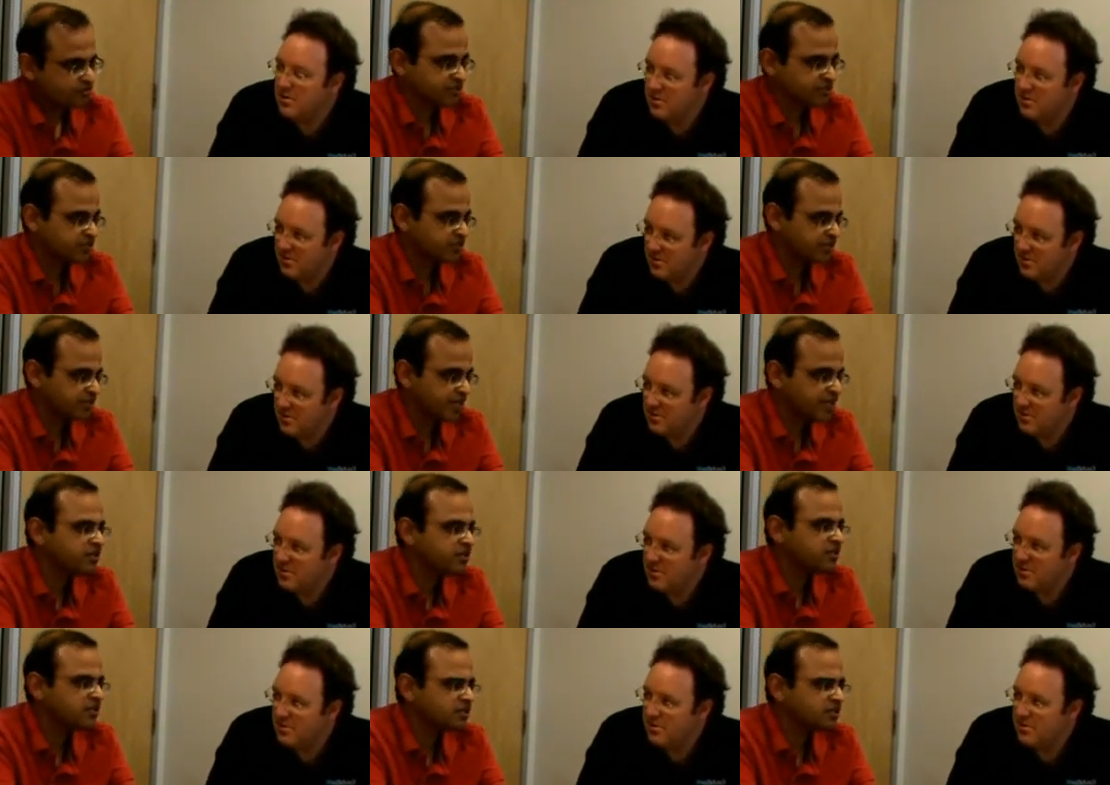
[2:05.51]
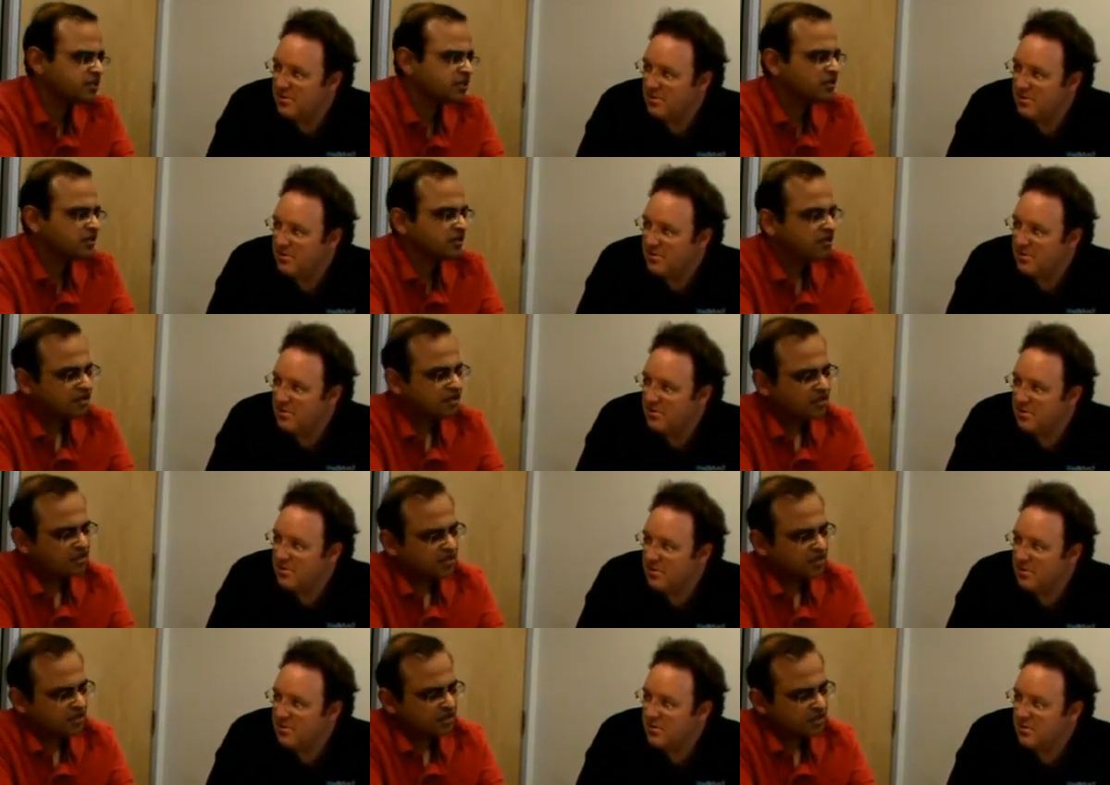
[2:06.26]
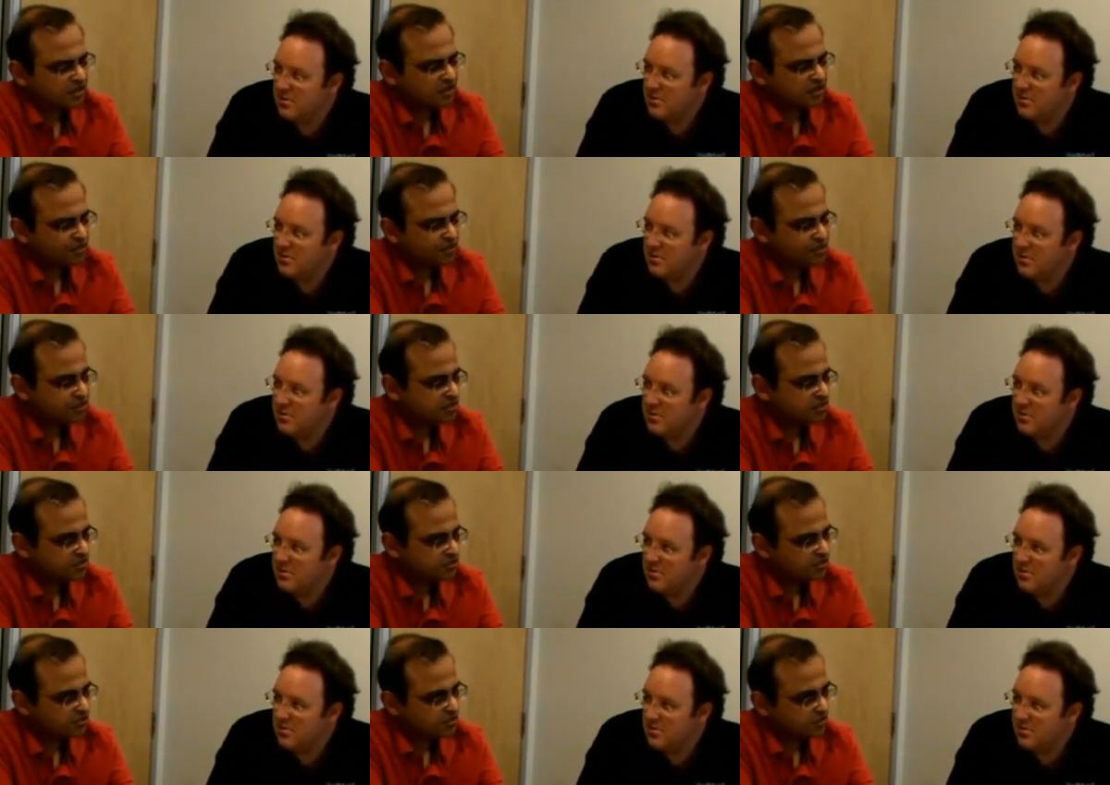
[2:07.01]
Speaker 1: If it's 80, uh, which
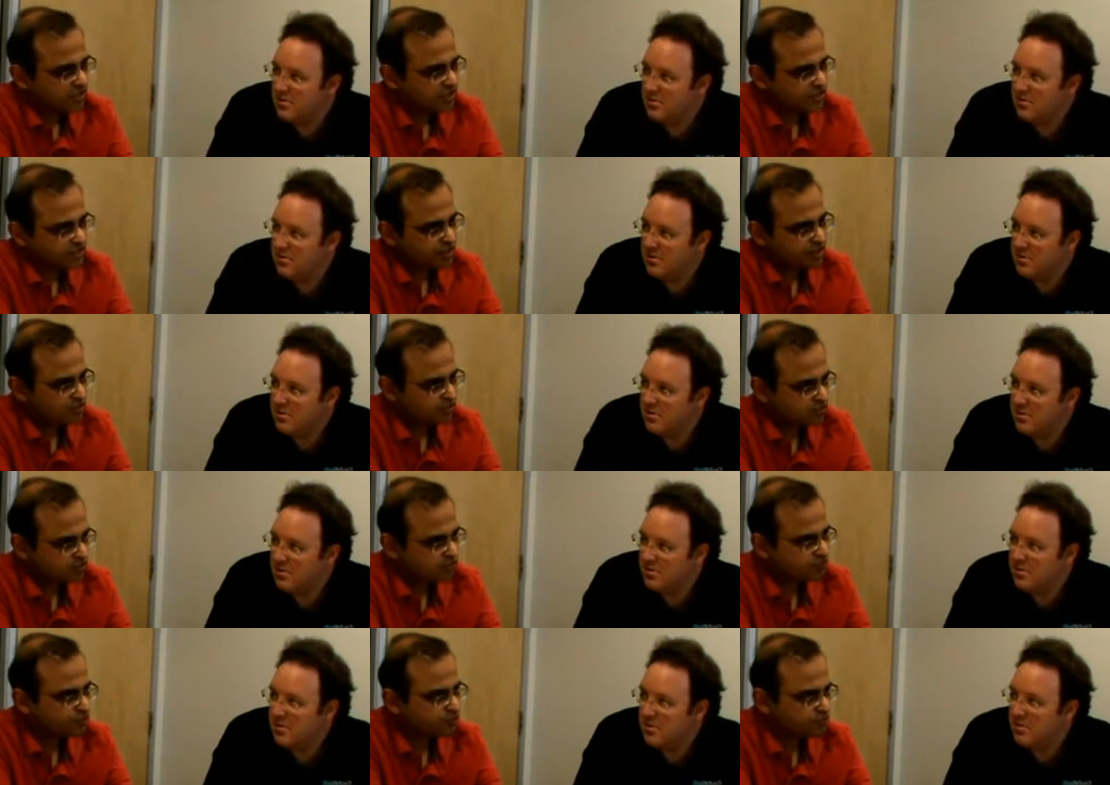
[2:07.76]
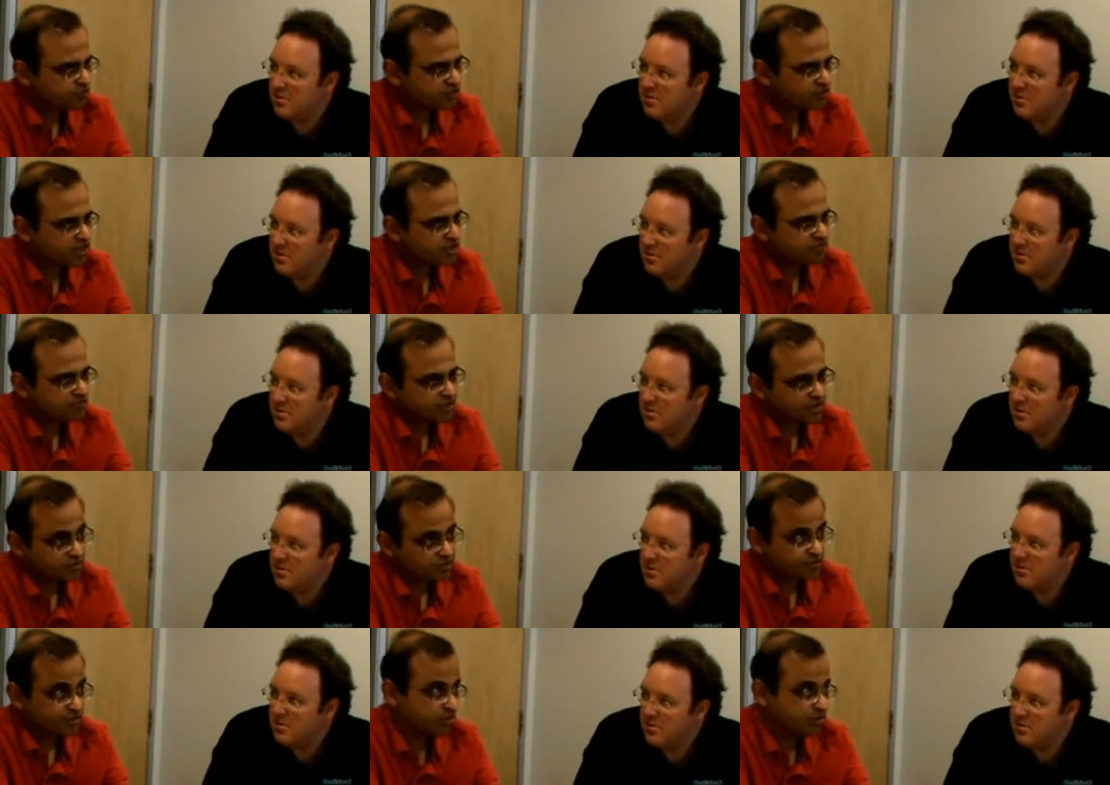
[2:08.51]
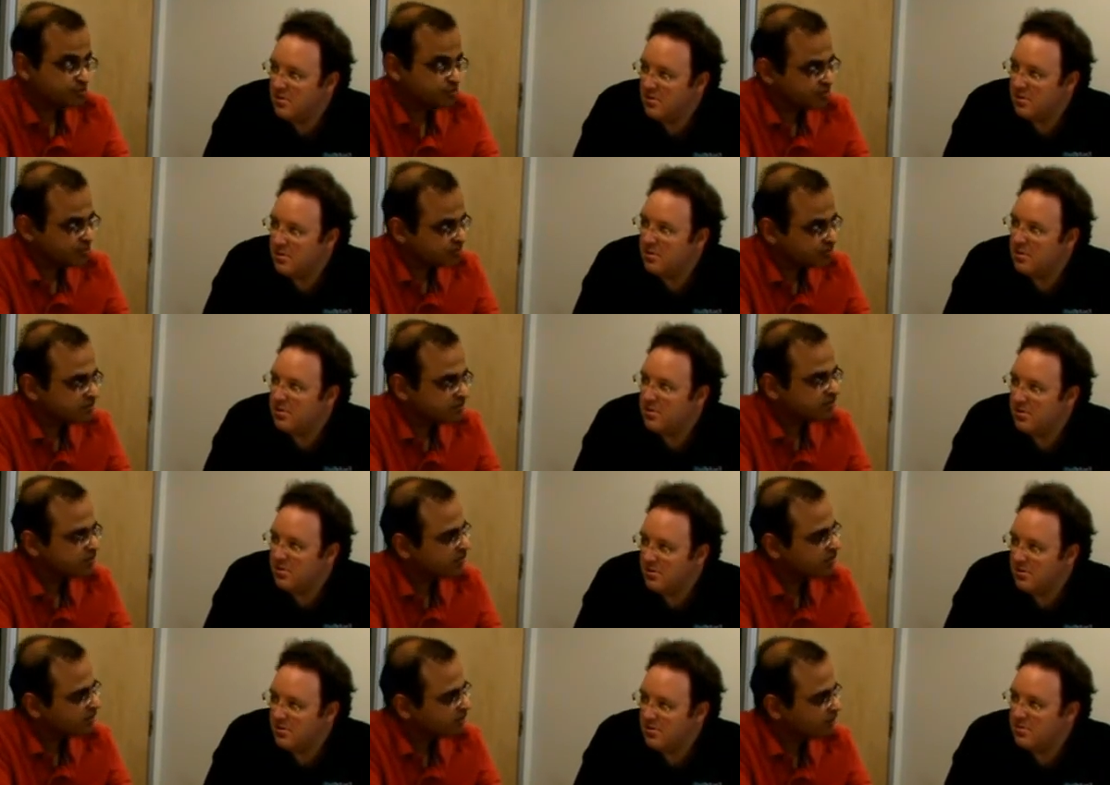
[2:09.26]
is 80 or 443 we 0
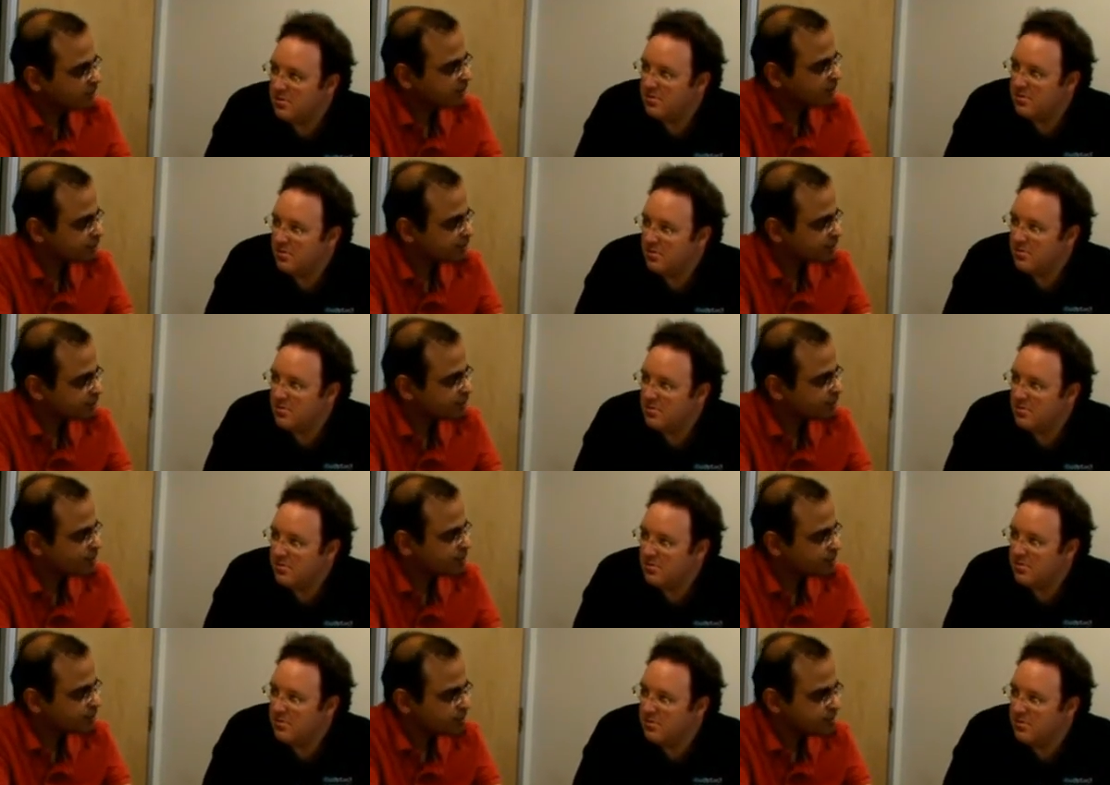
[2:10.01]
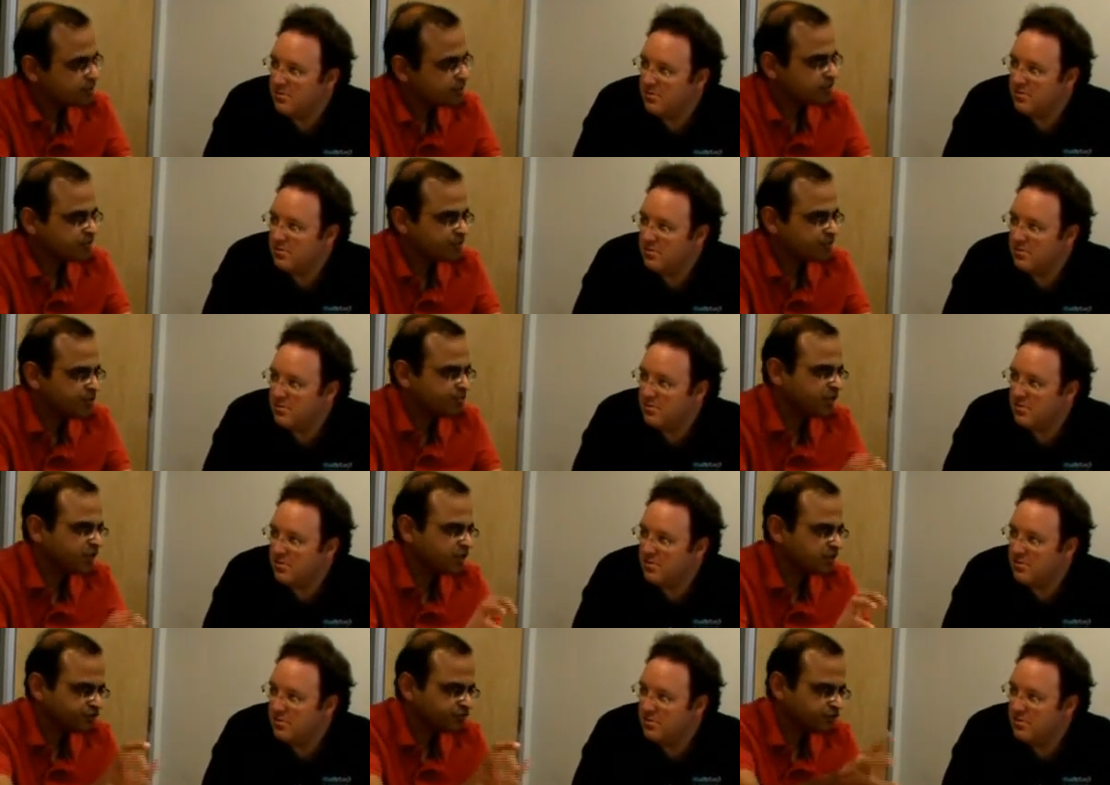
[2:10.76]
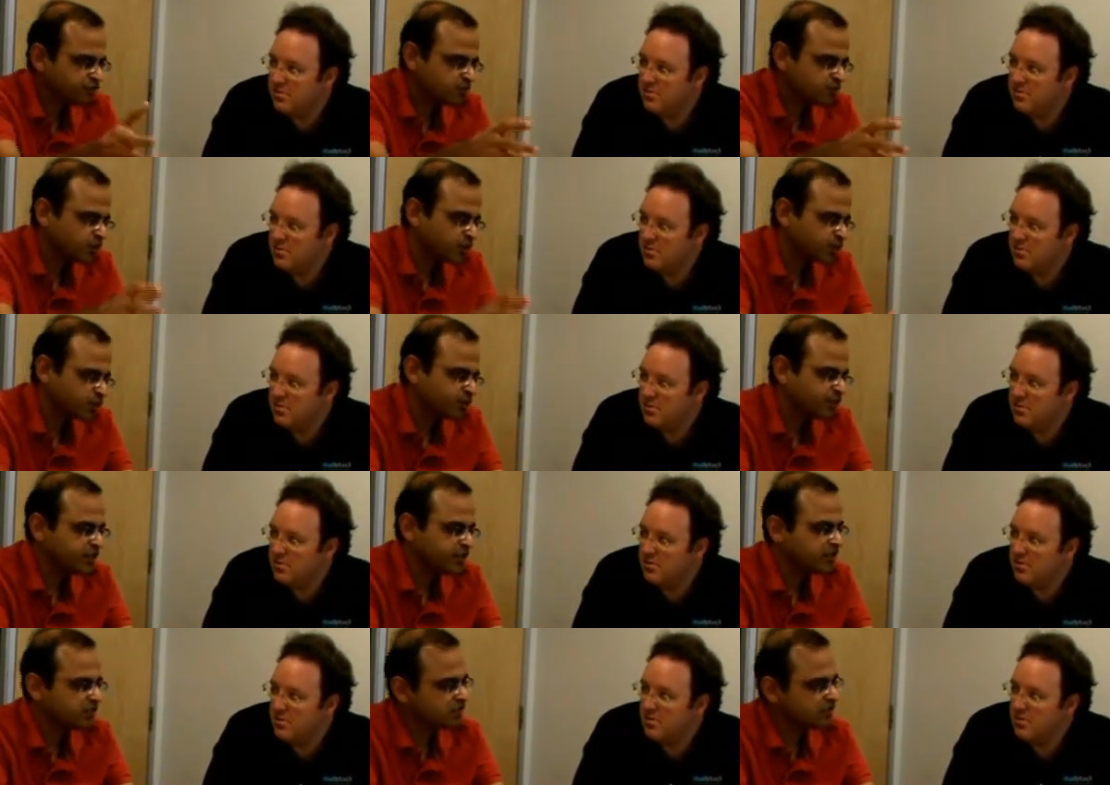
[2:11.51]
bits, kind of HTTP. So we mm-hmm. make a few more
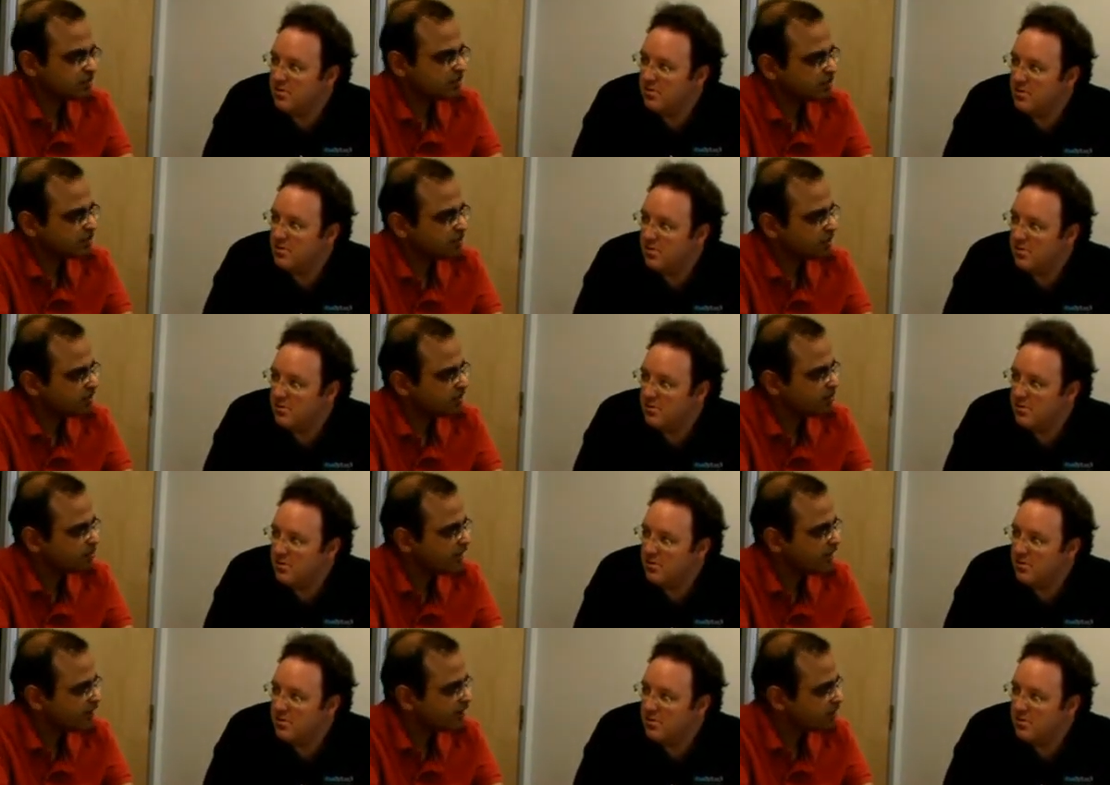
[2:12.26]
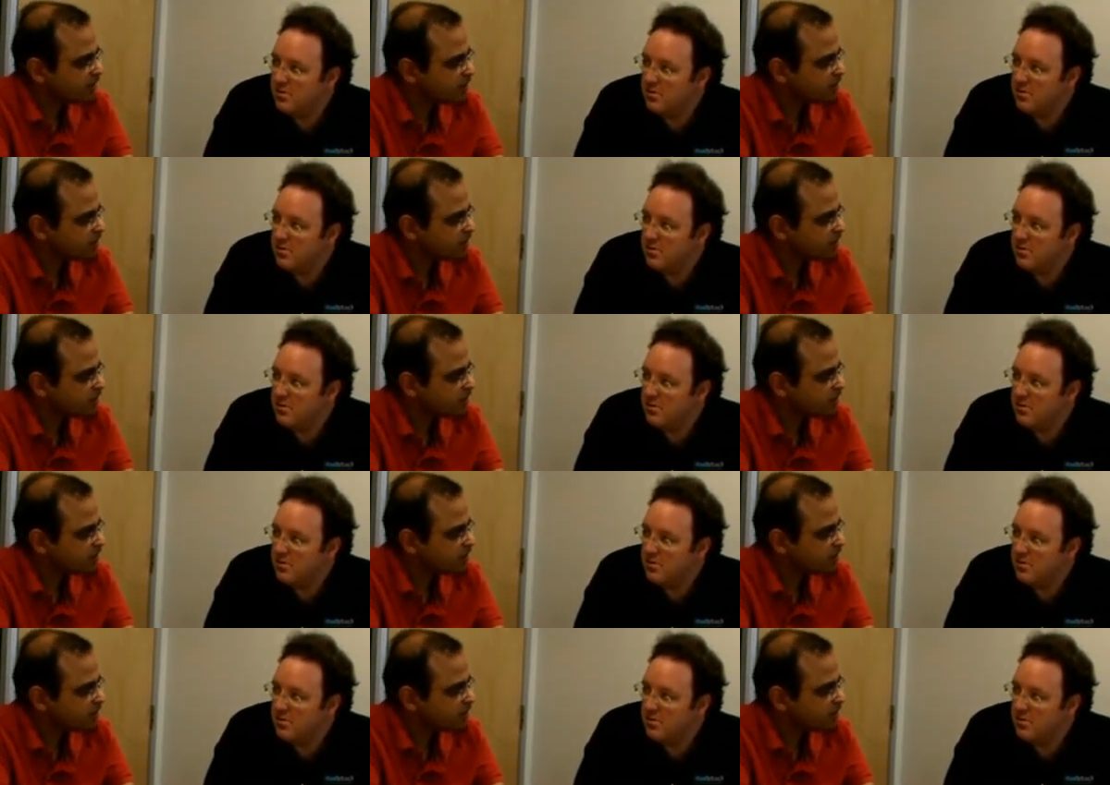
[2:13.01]
tweaks in the, in the back